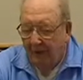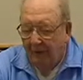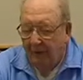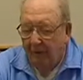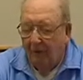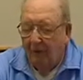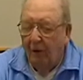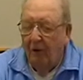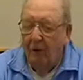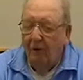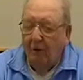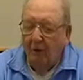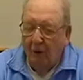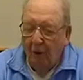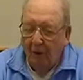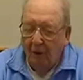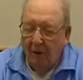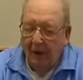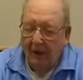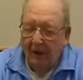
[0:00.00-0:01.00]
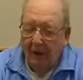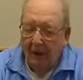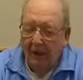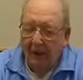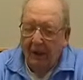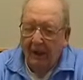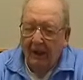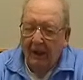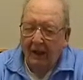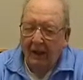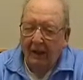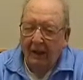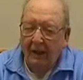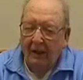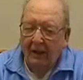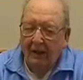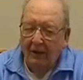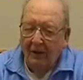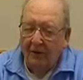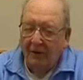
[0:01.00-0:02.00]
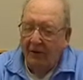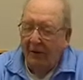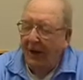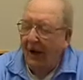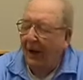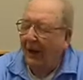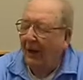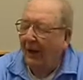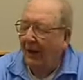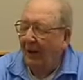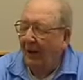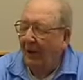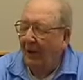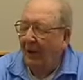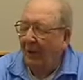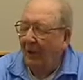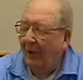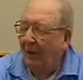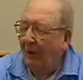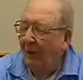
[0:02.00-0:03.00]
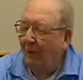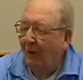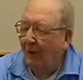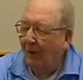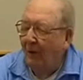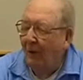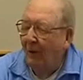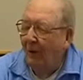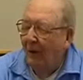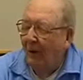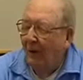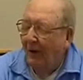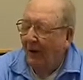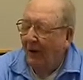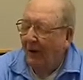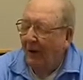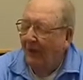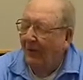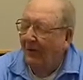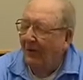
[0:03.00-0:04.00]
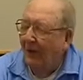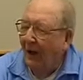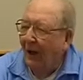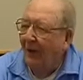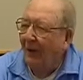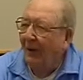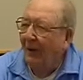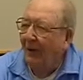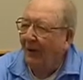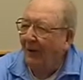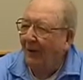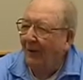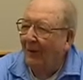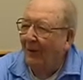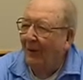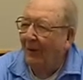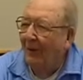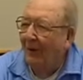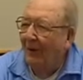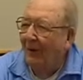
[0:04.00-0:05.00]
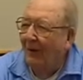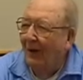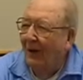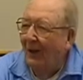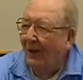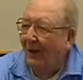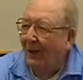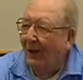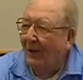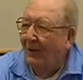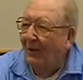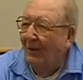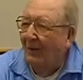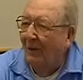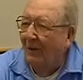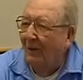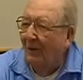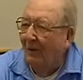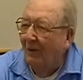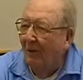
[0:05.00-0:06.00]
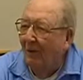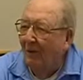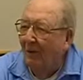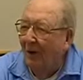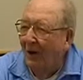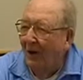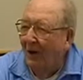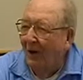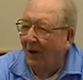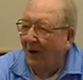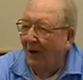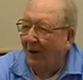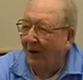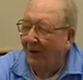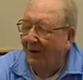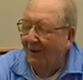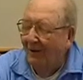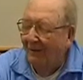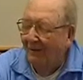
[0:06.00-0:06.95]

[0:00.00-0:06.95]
So Truman decided we would extend the, the enlistments for one year.